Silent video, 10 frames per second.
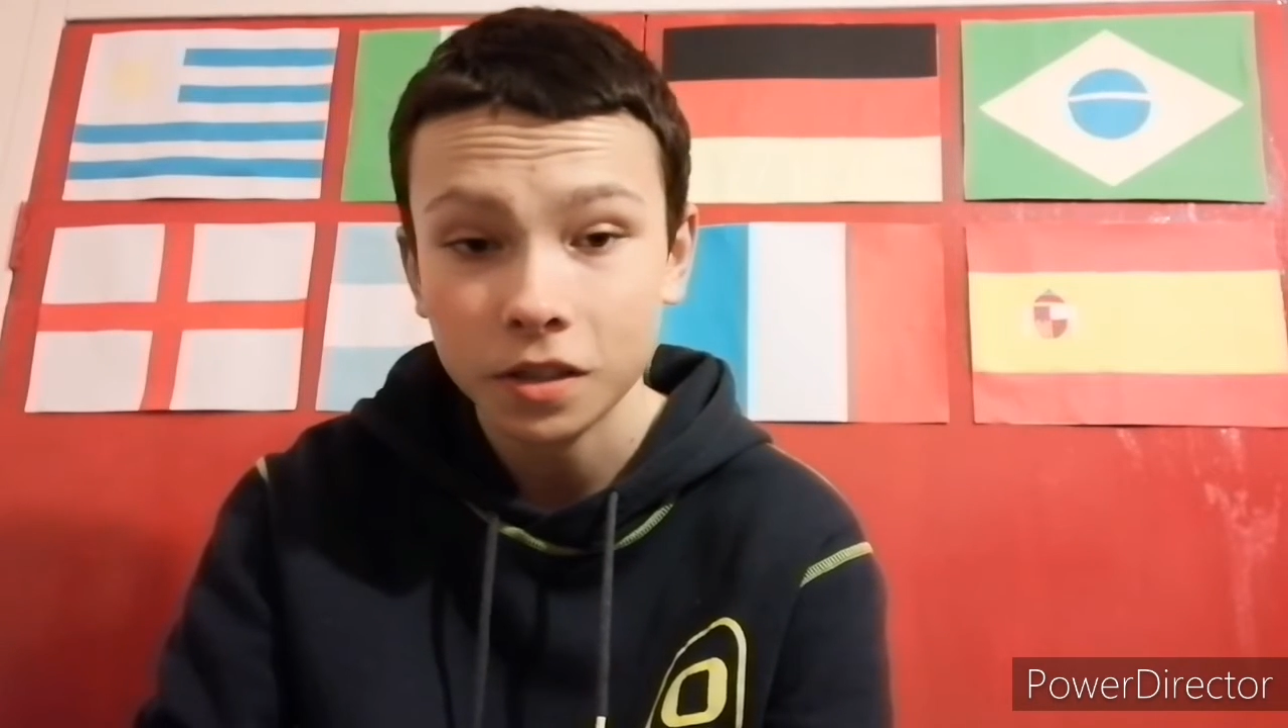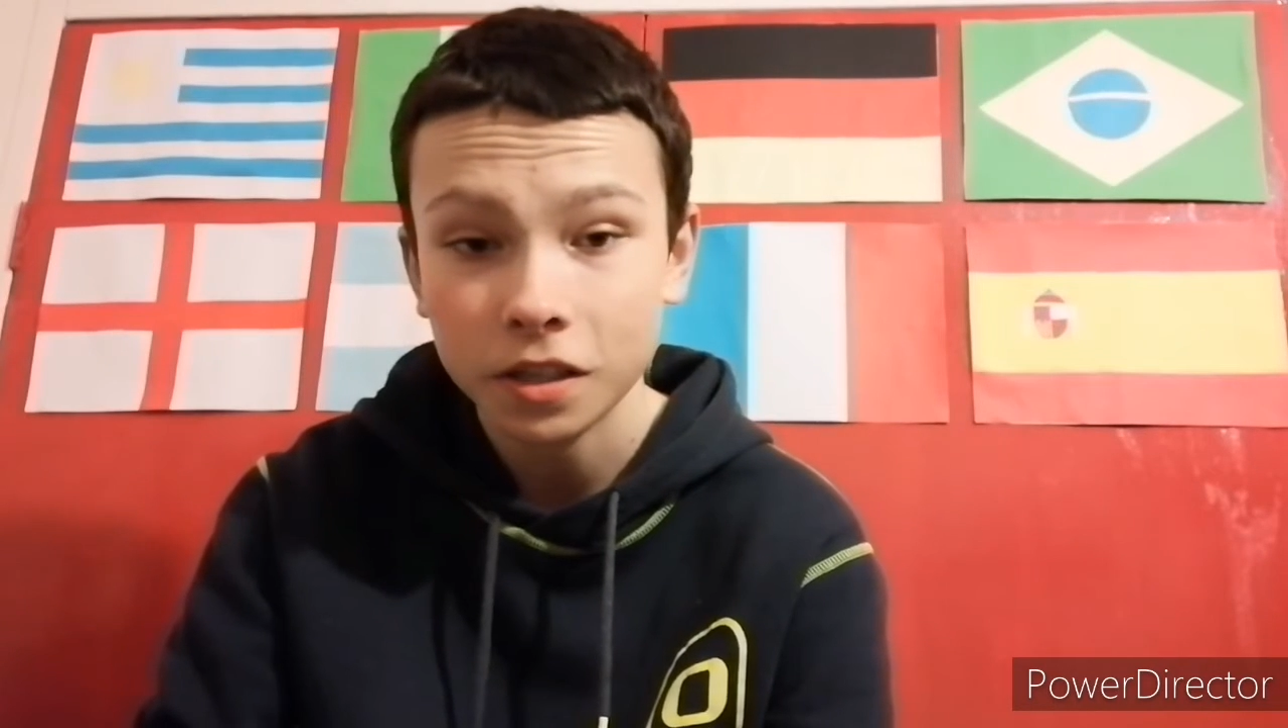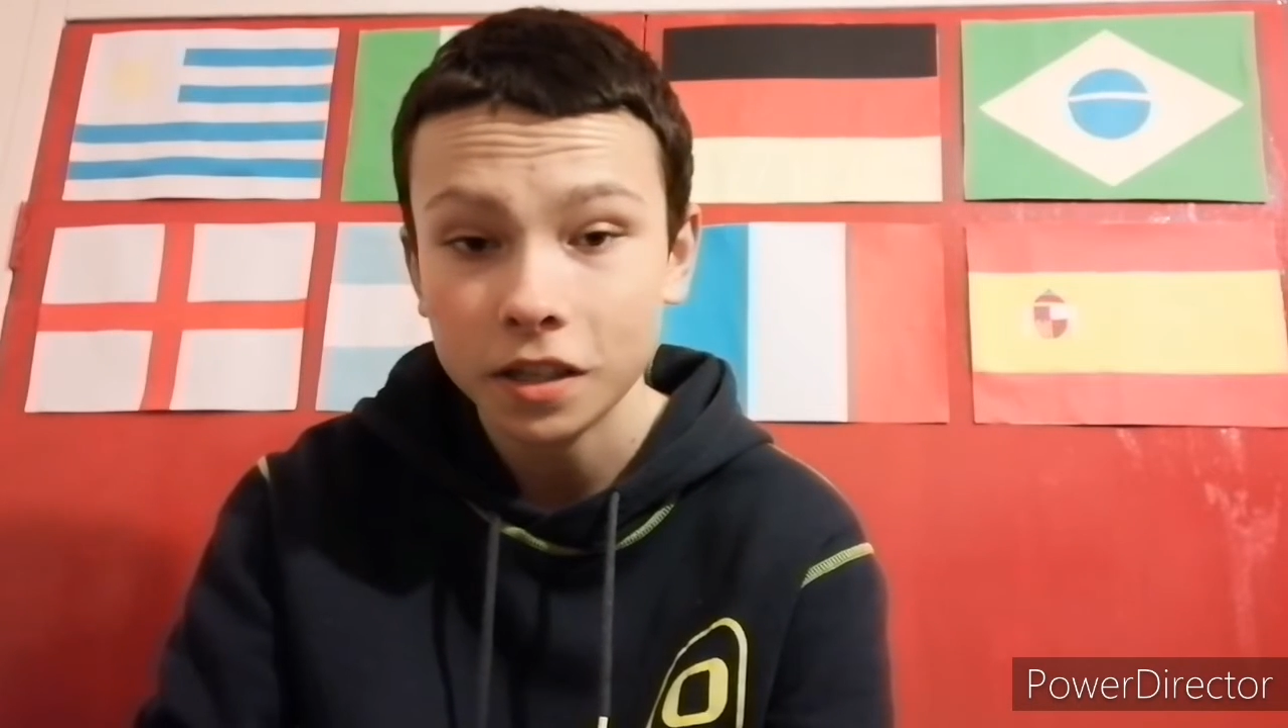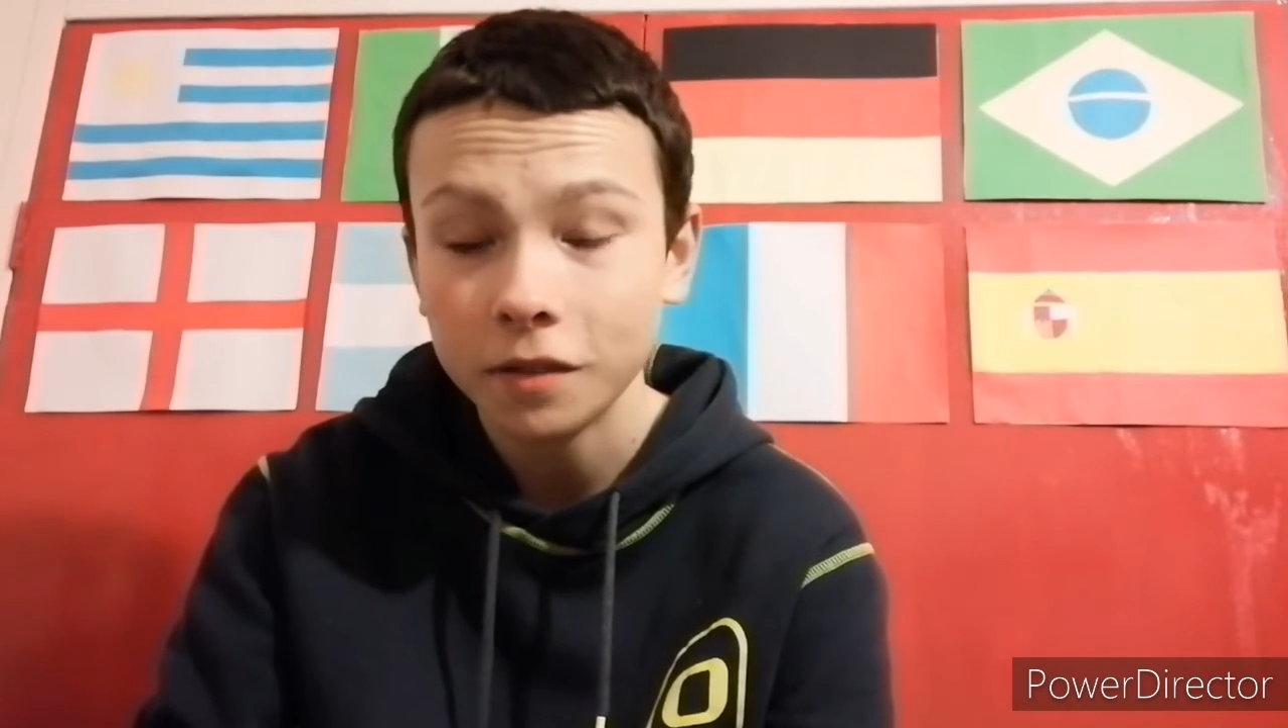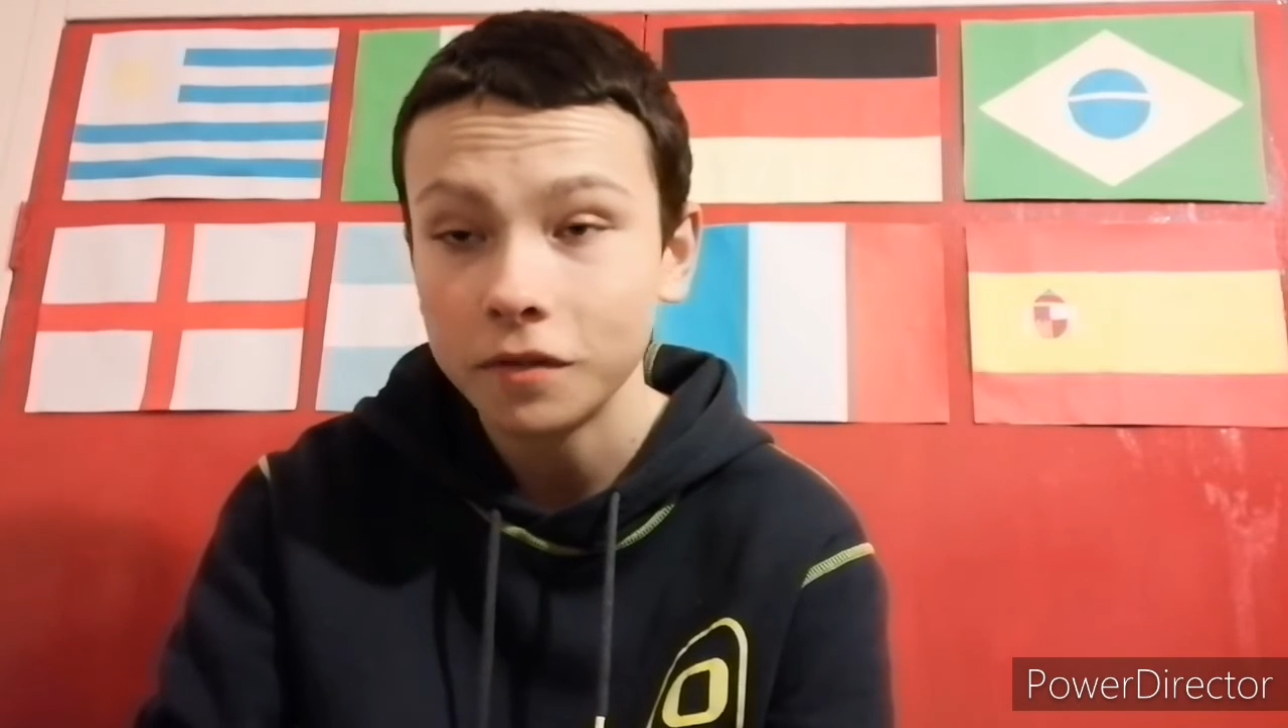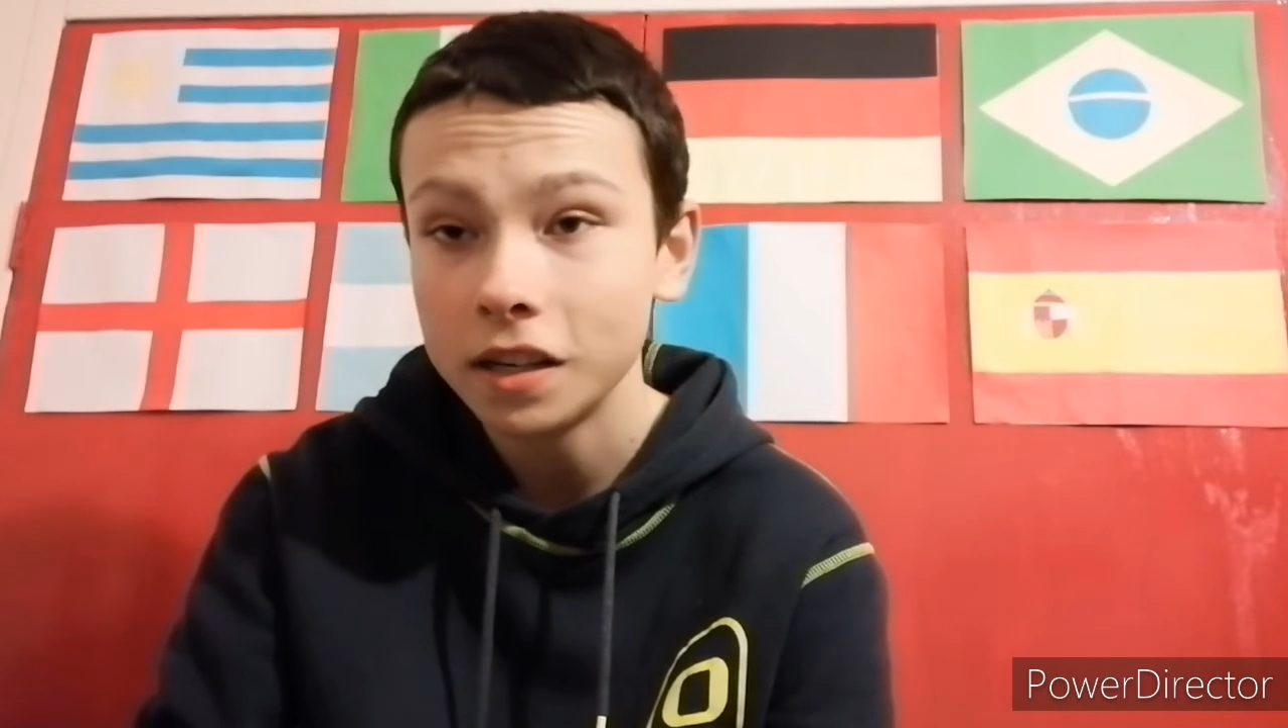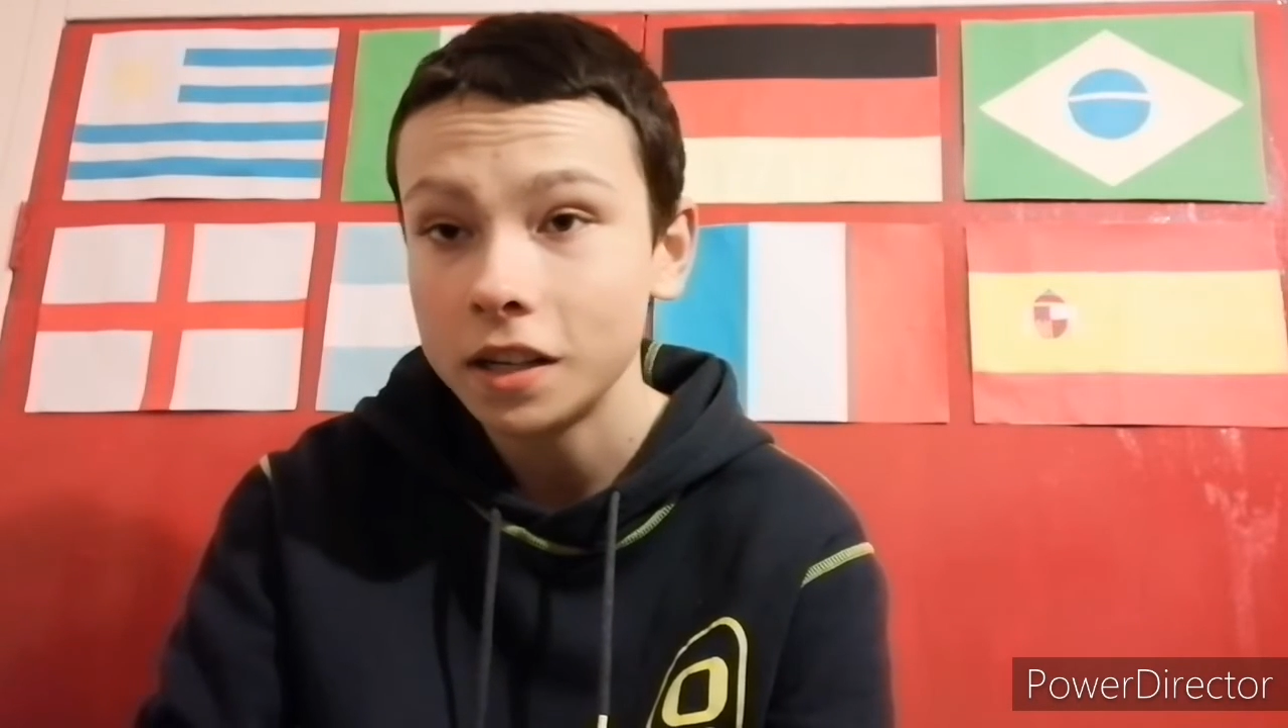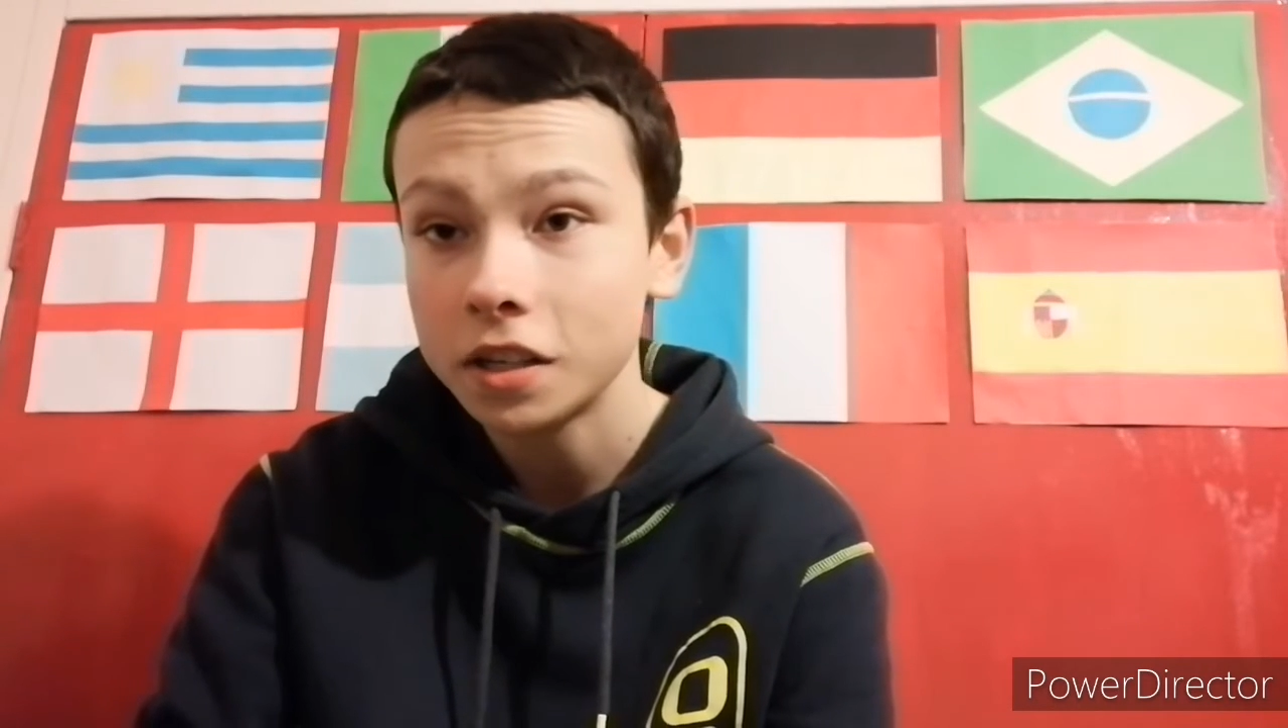so you don't really